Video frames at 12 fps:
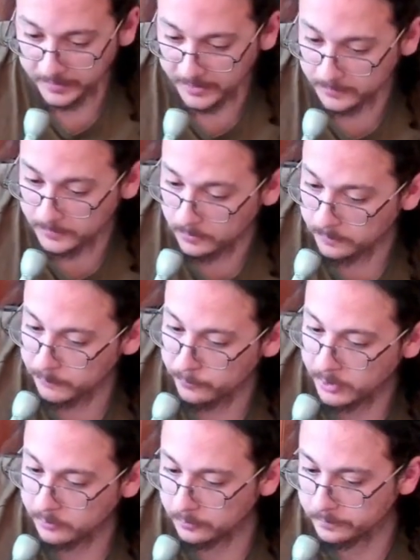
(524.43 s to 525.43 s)
I get the other
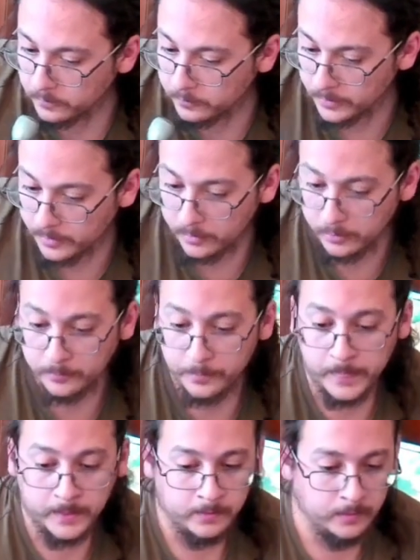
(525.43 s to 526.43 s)
microphone now,
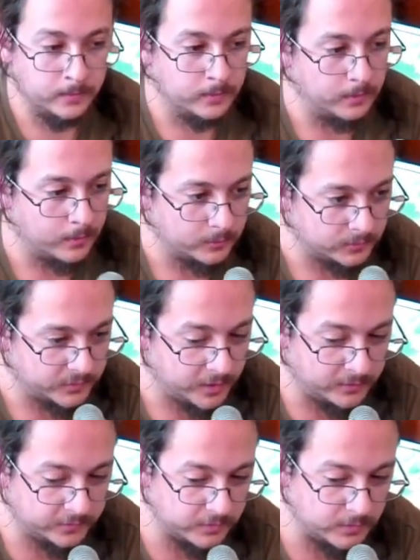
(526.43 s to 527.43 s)

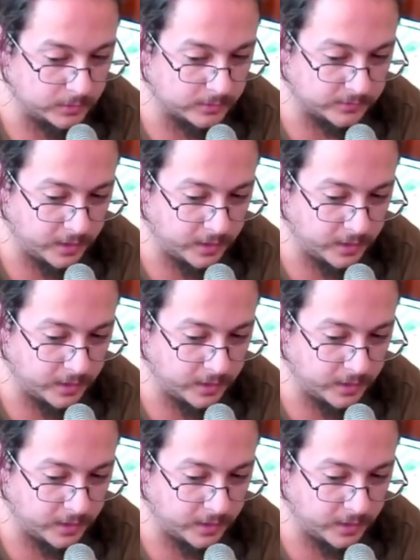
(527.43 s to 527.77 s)
testing, testing.